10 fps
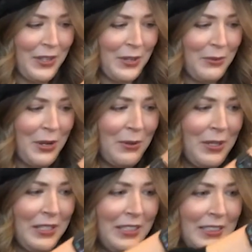Oh no.
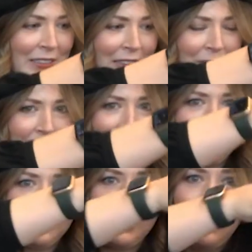
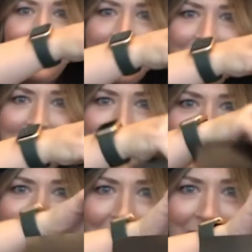What is it?
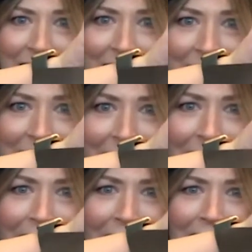
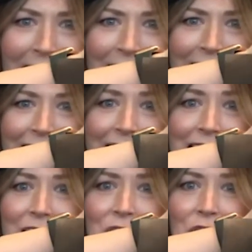Ah!
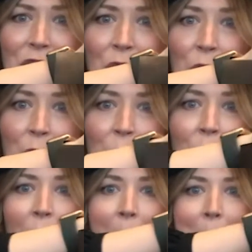It's
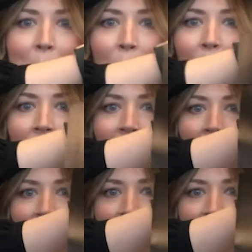two more